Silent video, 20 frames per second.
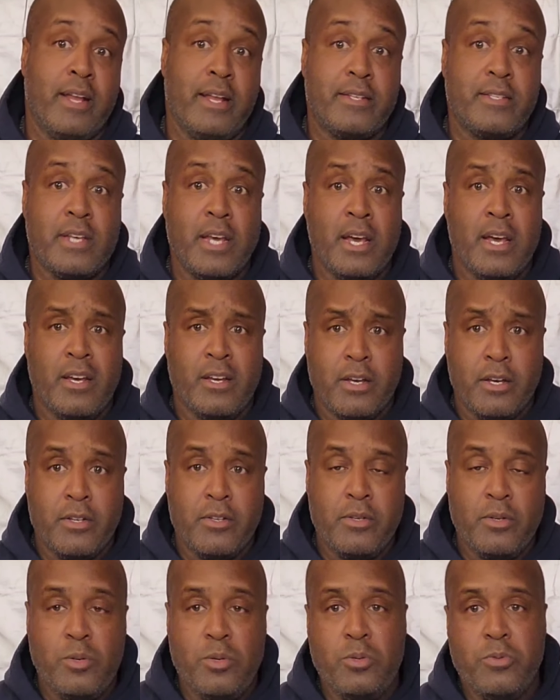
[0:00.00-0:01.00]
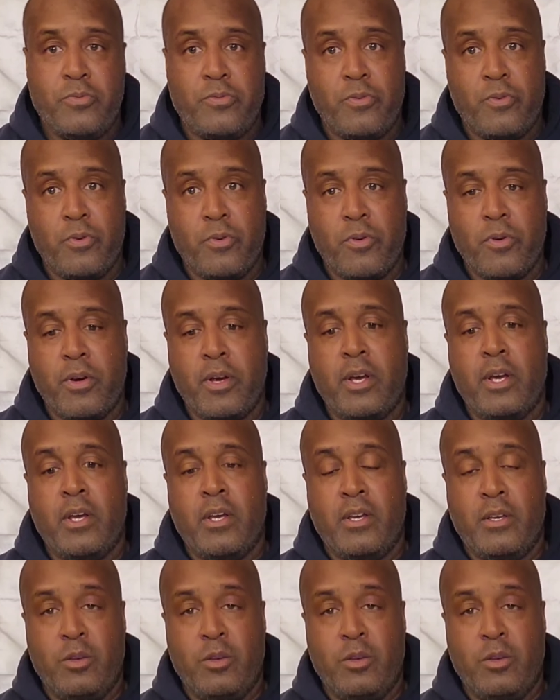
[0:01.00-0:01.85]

and that's good news for